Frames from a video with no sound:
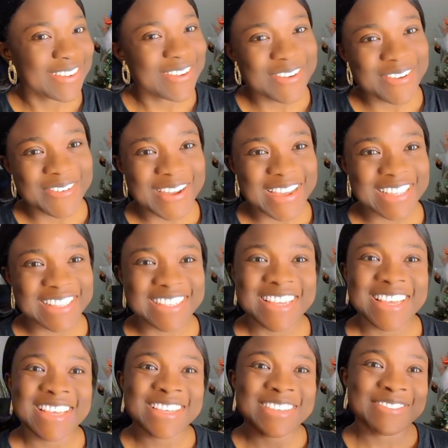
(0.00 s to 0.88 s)
All right,
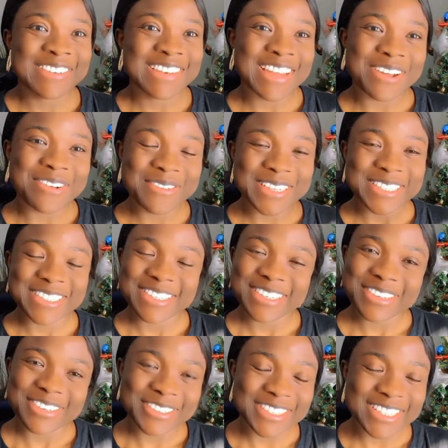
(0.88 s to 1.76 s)
without
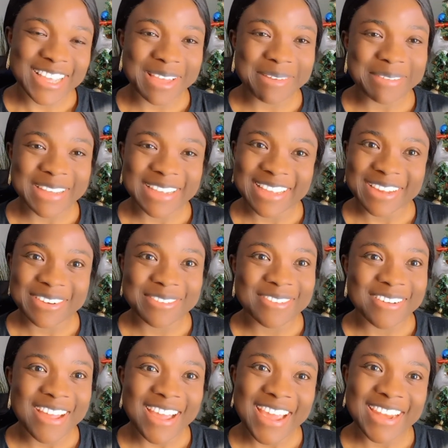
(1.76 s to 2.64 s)
wasting your time, let's get
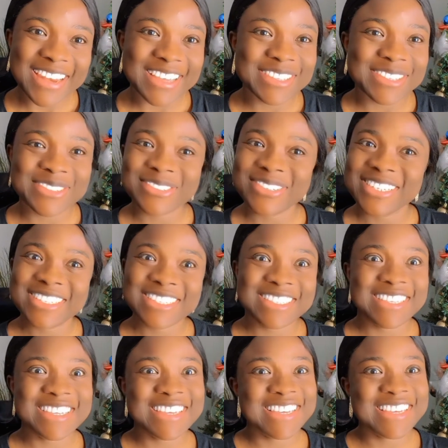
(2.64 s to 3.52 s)
right into this
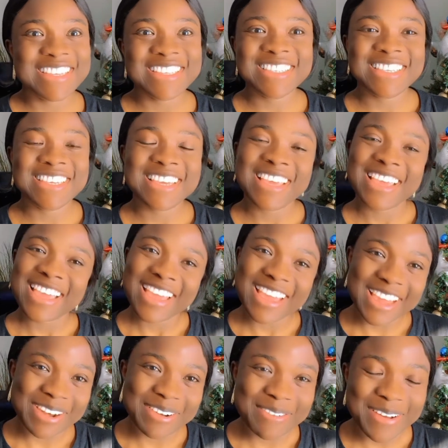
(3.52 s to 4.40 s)
easy
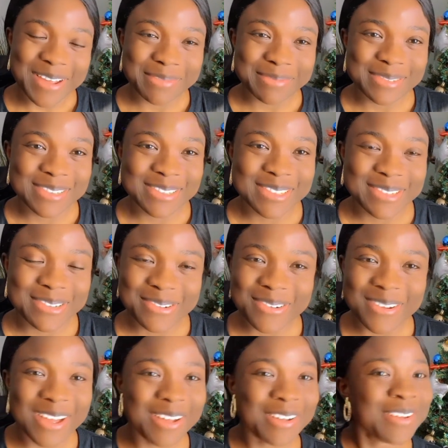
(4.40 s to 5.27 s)
head wrap
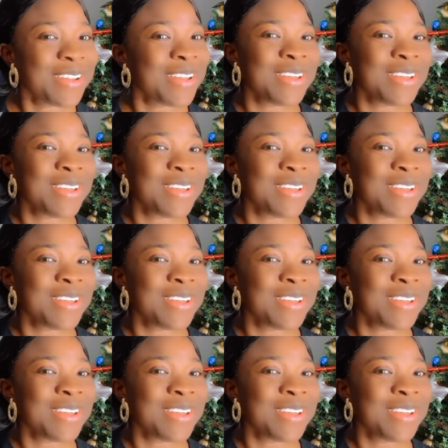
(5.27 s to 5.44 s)
tutorial.